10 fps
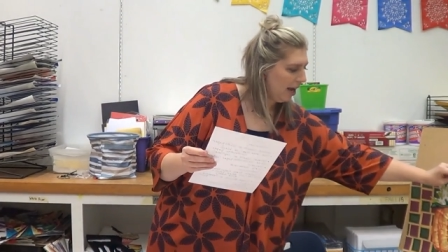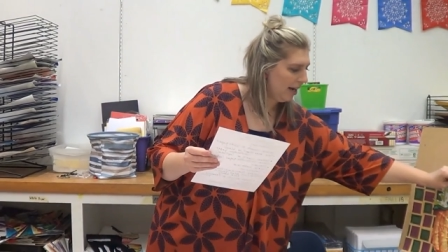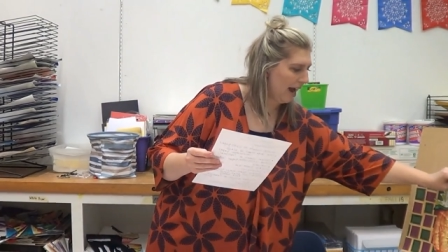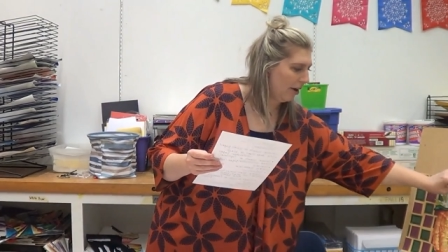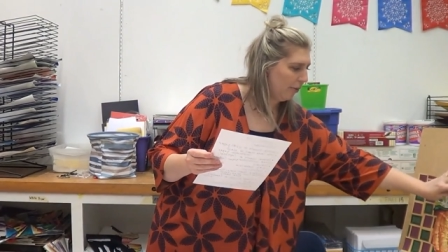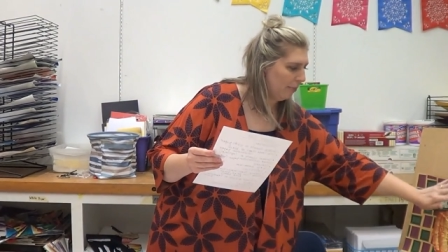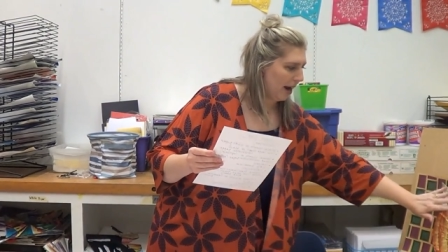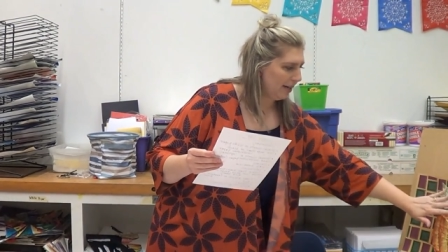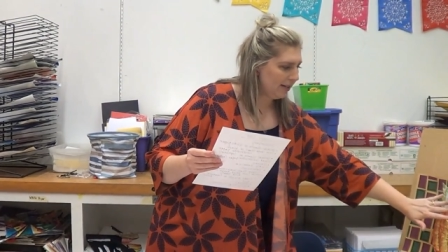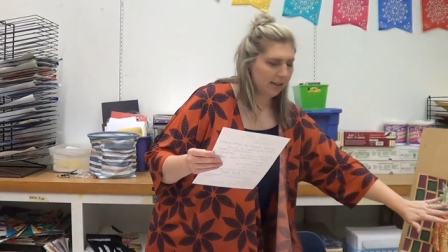Now,
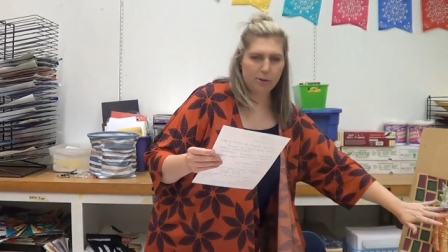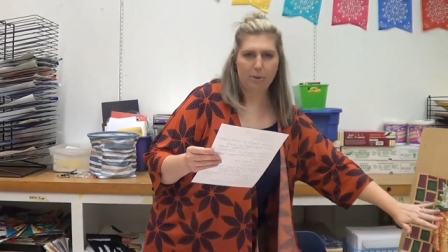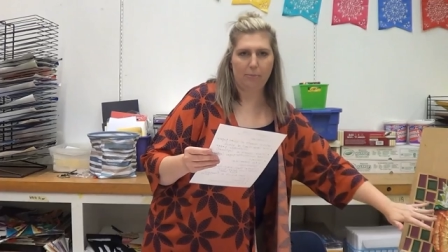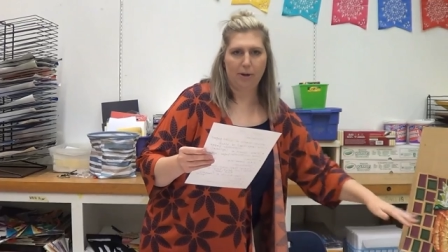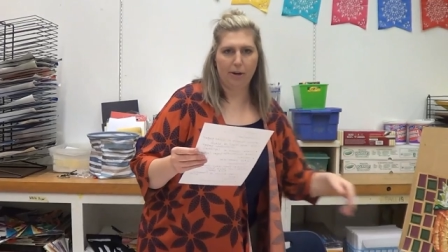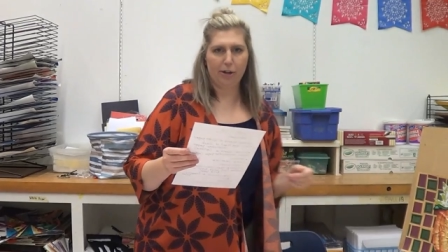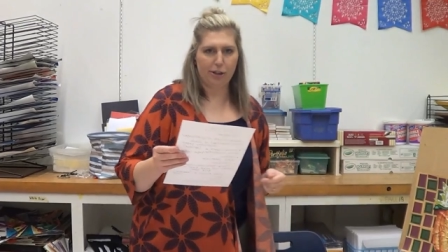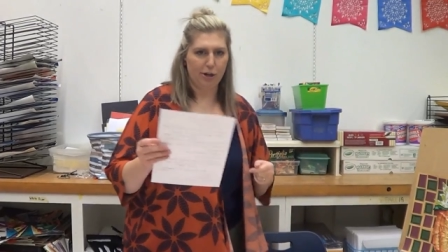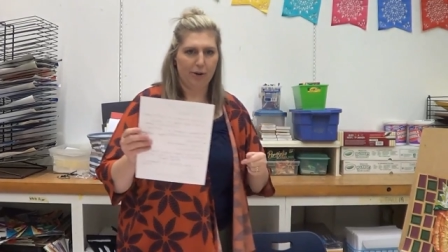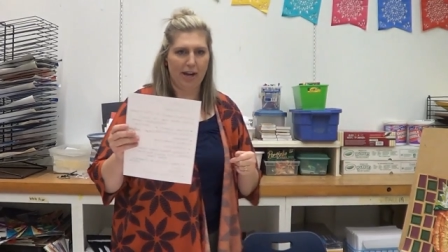mine is a little bit bigger to
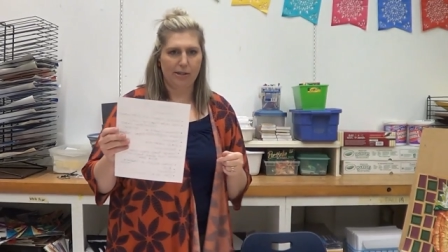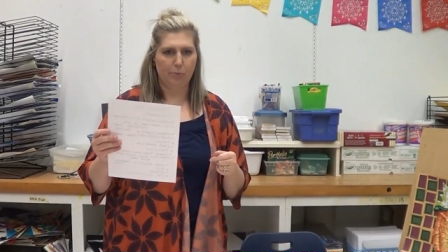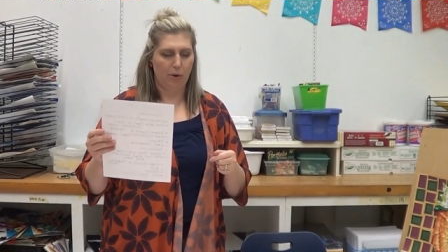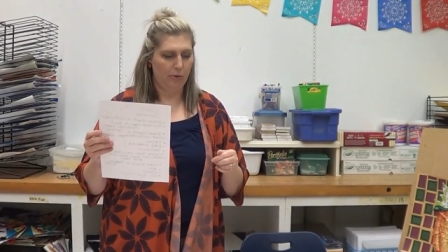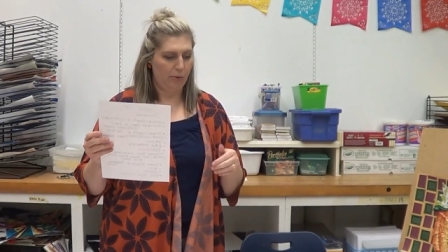showcase what,